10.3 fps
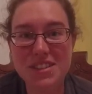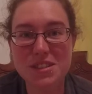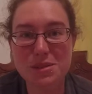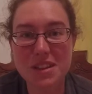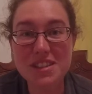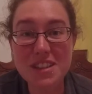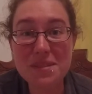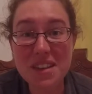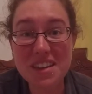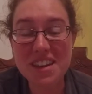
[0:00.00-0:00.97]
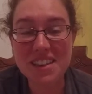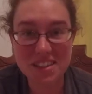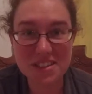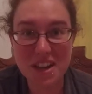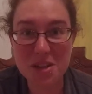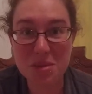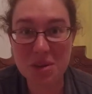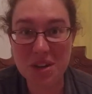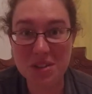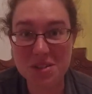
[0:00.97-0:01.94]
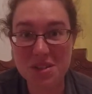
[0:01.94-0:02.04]
So let's dive in and let's talk about
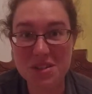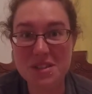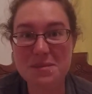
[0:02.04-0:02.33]
characters.